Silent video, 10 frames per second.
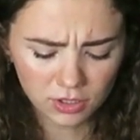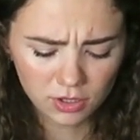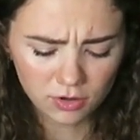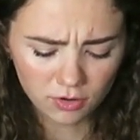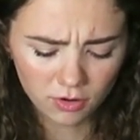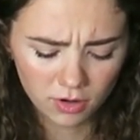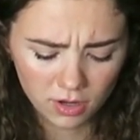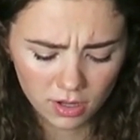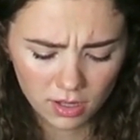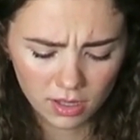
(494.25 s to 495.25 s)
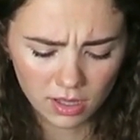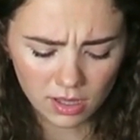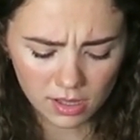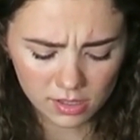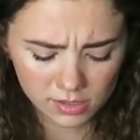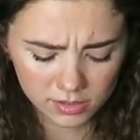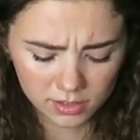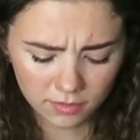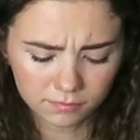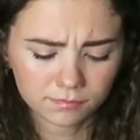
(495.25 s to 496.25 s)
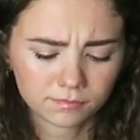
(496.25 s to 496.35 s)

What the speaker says: here is